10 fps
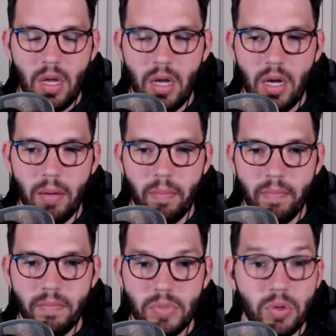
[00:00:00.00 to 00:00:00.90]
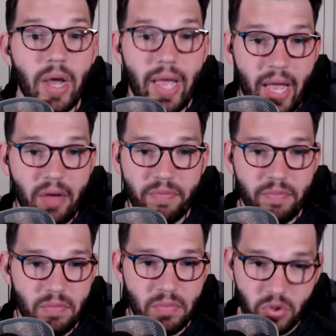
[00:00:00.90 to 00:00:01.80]
So I have
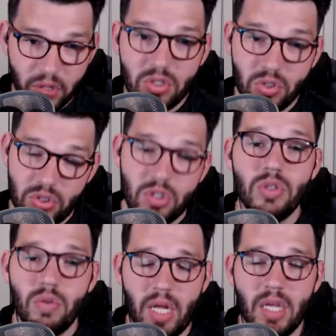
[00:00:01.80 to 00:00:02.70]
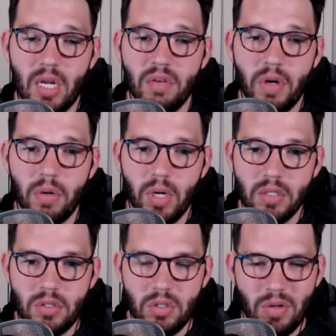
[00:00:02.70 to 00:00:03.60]
credentials to do that again if I
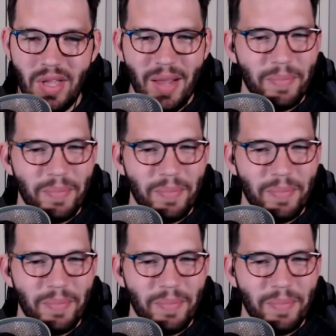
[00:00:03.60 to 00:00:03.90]
wanted to,